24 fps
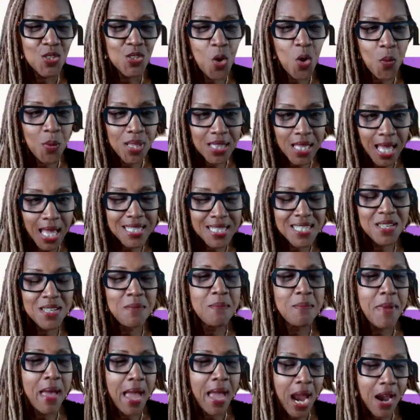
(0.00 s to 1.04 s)
So we like
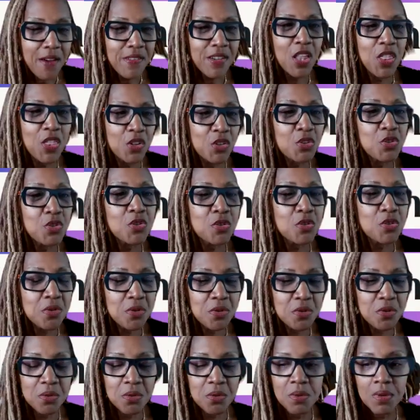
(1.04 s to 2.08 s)
to marry the
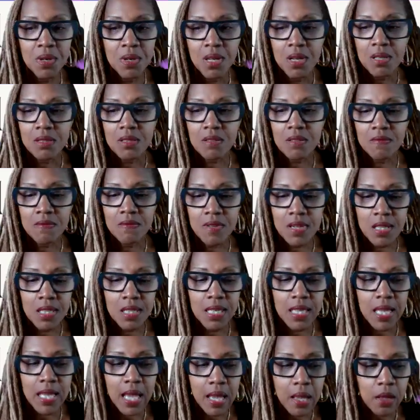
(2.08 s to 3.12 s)
two to
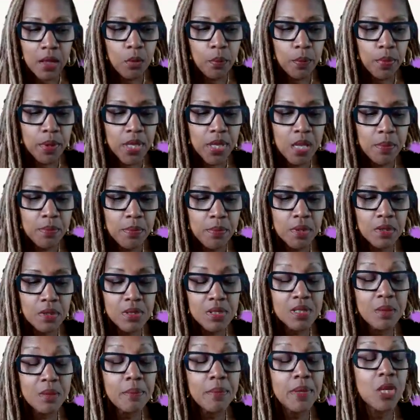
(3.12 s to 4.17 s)
really help
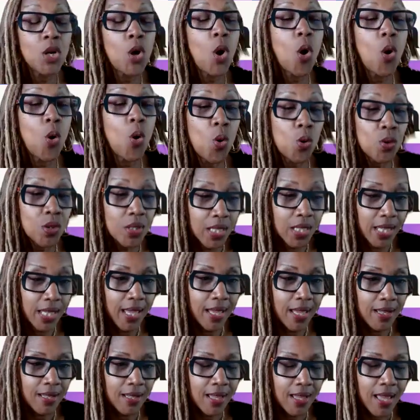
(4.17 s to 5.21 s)
people to be whole
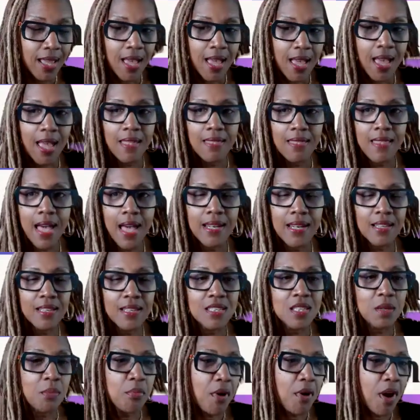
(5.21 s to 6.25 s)
again. And that
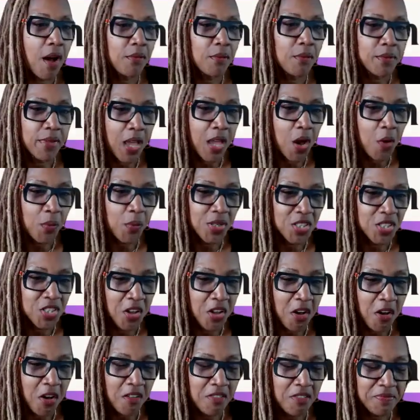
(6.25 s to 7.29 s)
is the problem that we
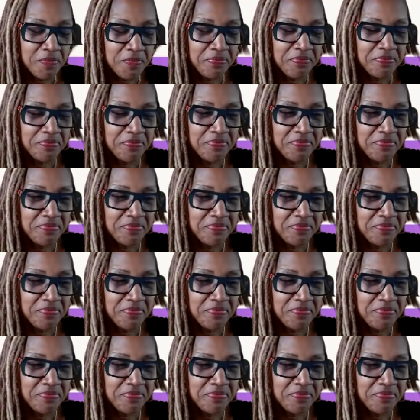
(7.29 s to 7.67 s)
solve.